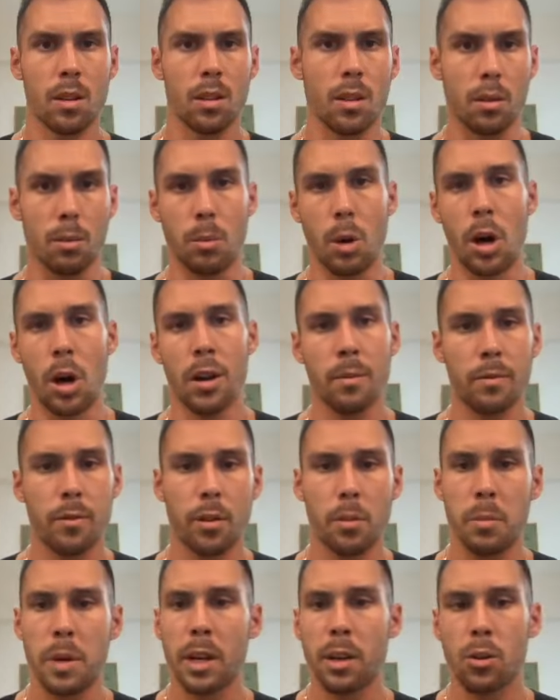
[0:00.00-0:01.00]
the bottom
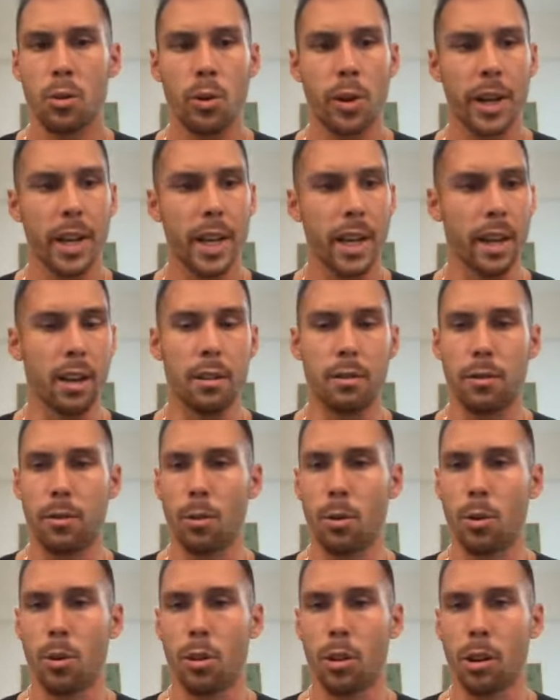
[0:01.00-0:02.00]
for Bitcoin and
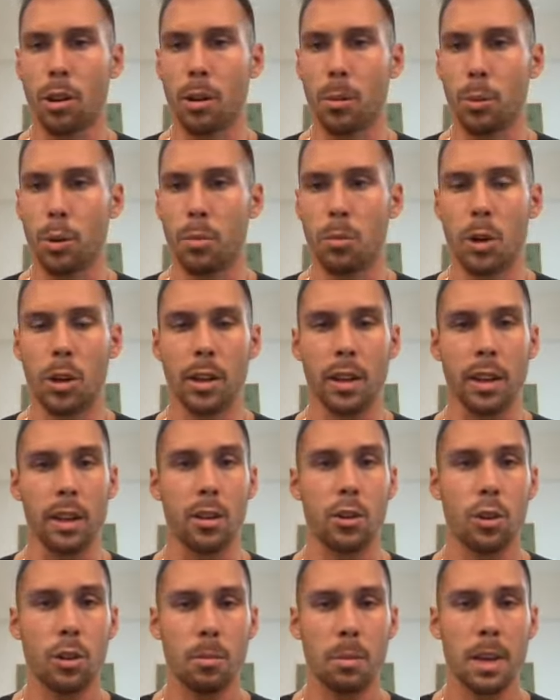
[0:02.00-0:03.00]
for the crypto market
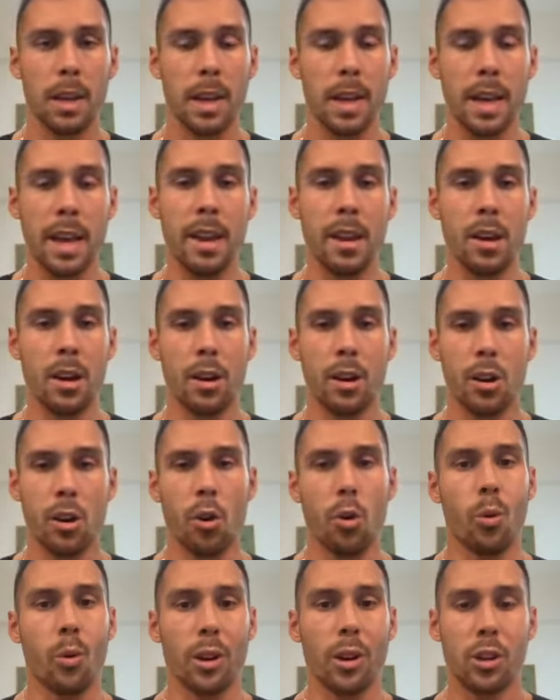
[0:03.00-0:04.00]
could be in,
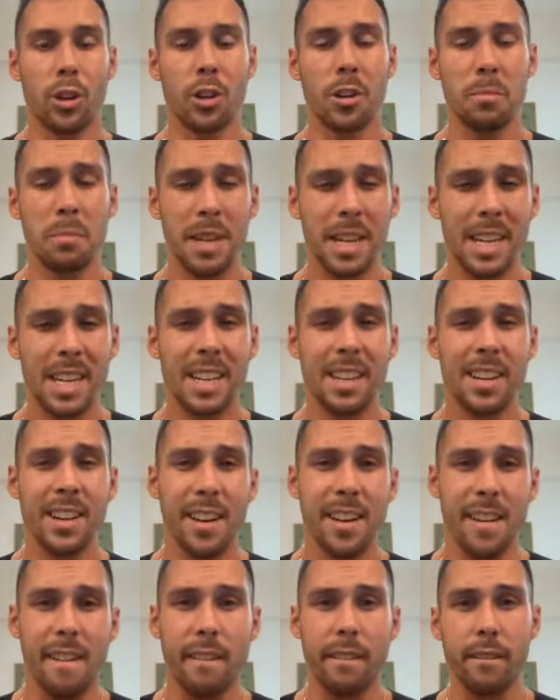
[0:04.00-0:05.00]
or it could be
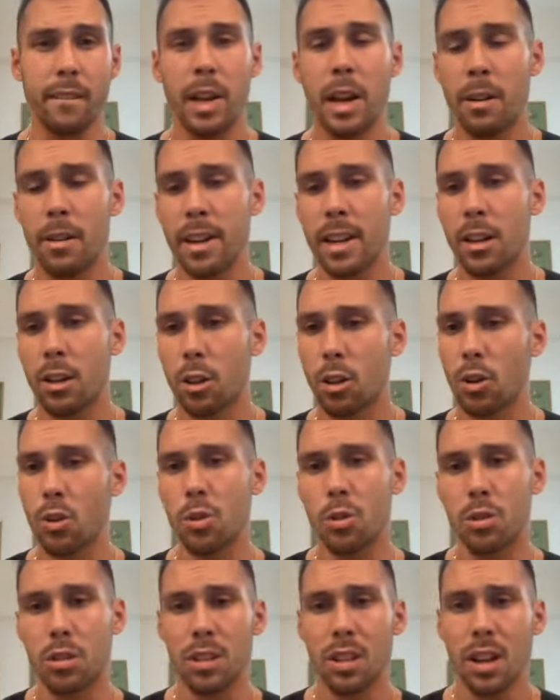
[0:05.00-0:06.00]
getting very
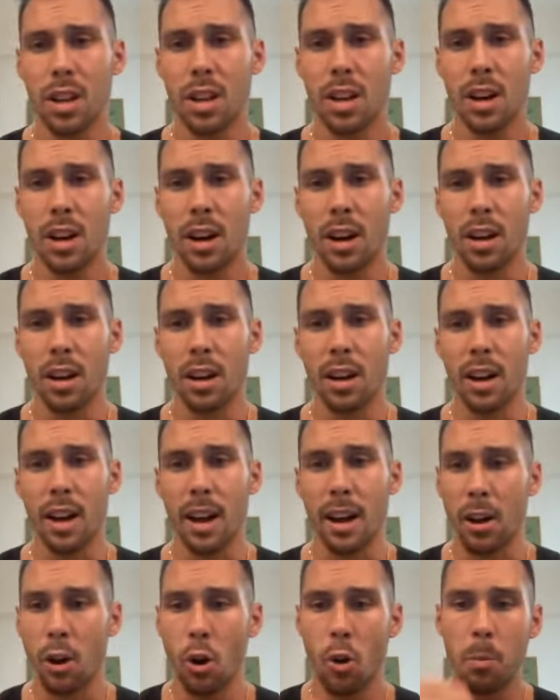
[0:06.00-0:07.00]
close.
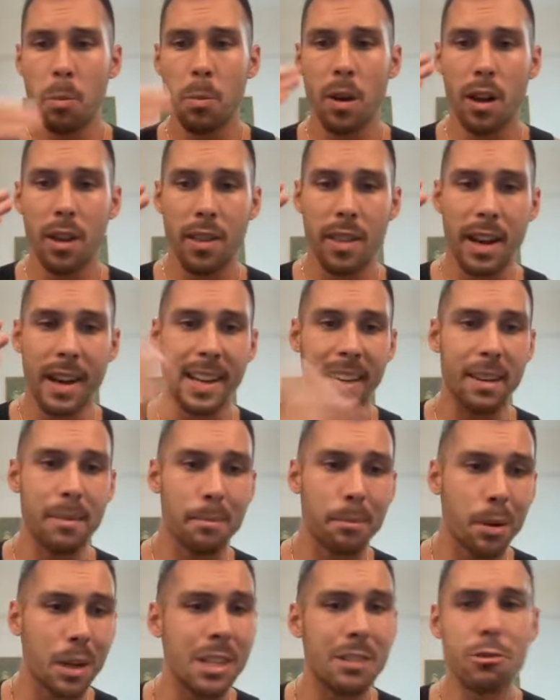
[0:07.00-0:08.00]
I hope that I
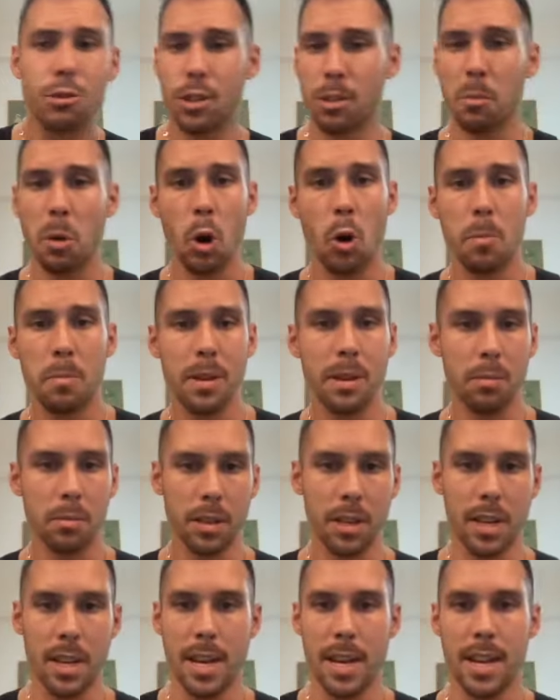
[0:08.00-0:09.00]
can bring you some hopium
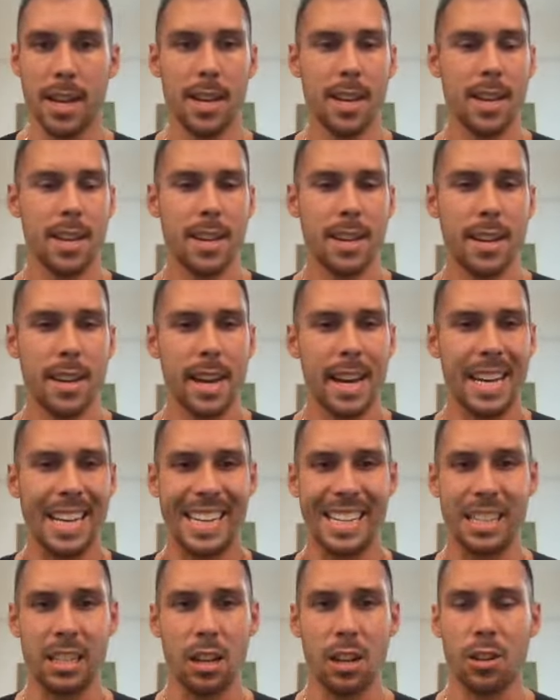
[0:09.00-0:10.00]
today
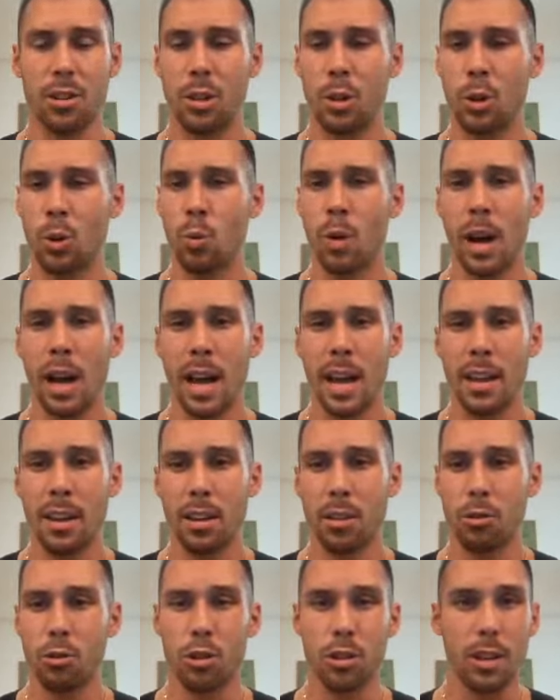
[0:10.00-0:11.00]
as to why
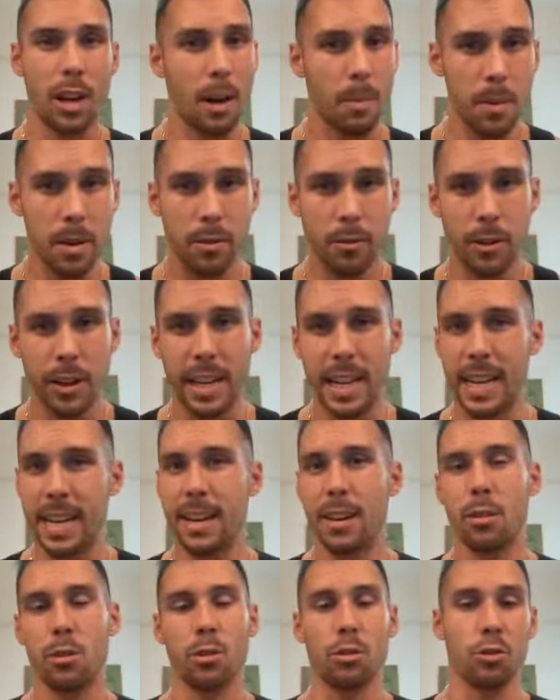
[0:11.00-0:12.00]
you should not be freaking
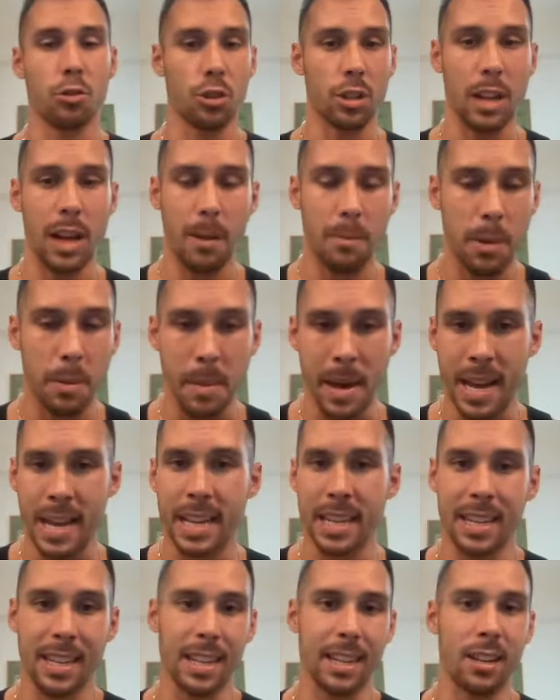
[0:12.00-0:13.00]
out, you should not be
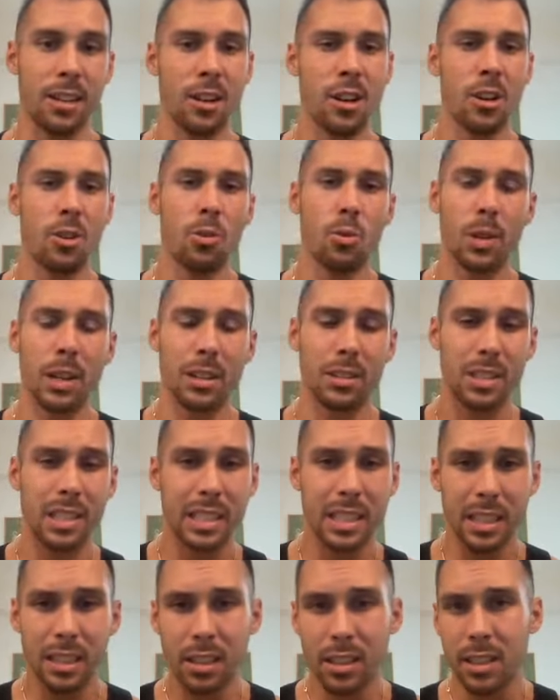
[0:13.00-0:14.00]
panicking. We are
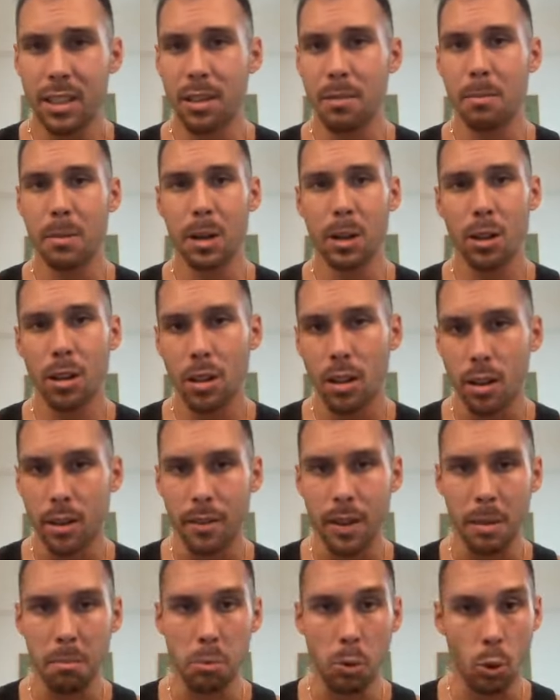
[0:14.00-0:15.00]
still in the middle of
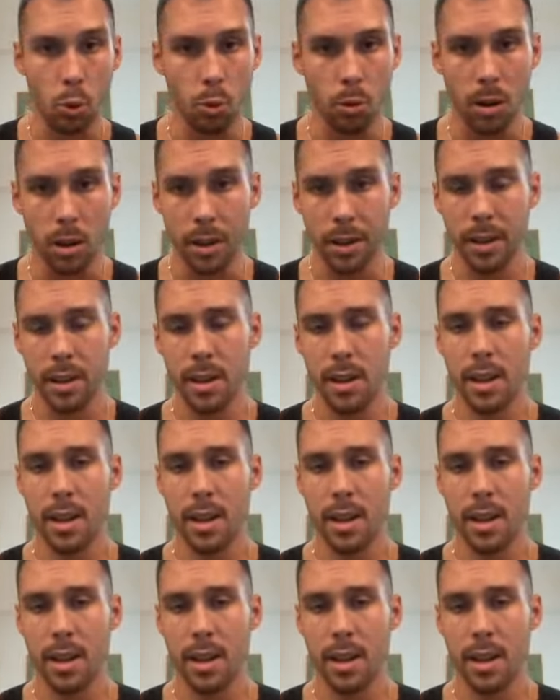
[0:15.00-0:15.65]
a bull run,